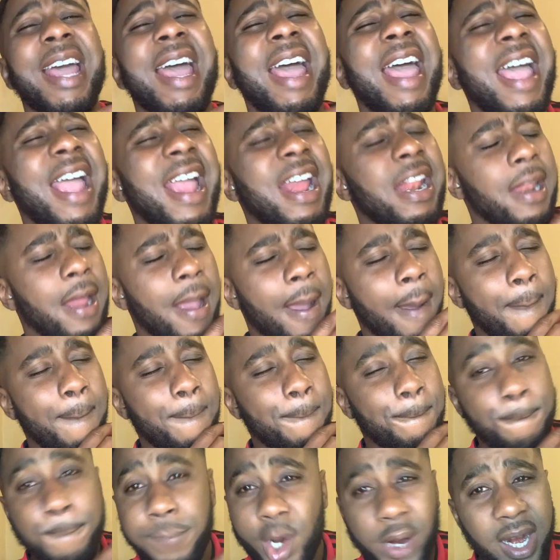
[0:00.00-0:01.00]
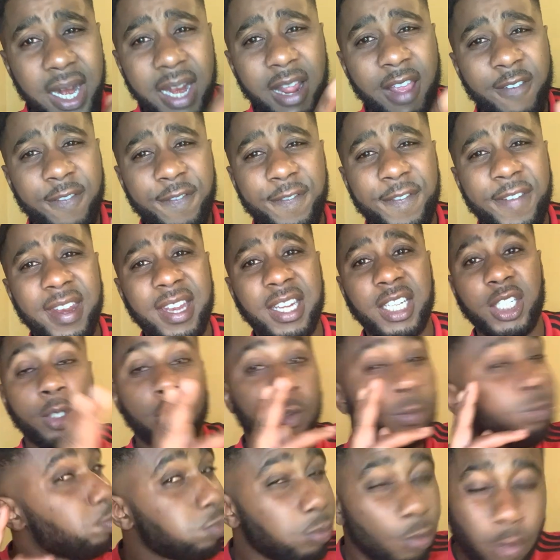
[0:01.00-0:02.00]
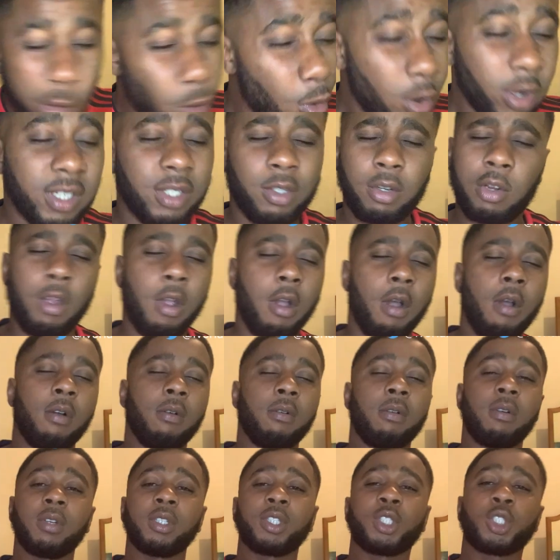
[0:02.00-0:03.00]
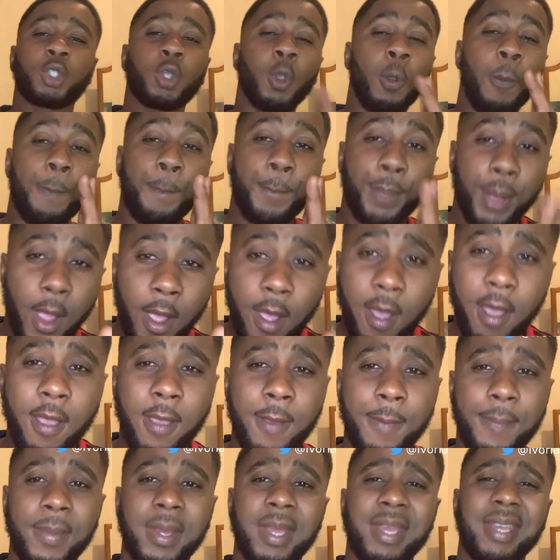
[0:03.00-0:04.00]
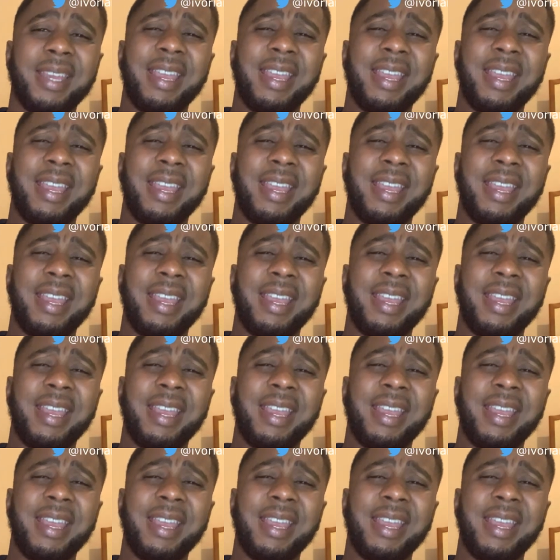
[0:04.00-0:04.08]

And a brilliant finish. Good goal. Superb.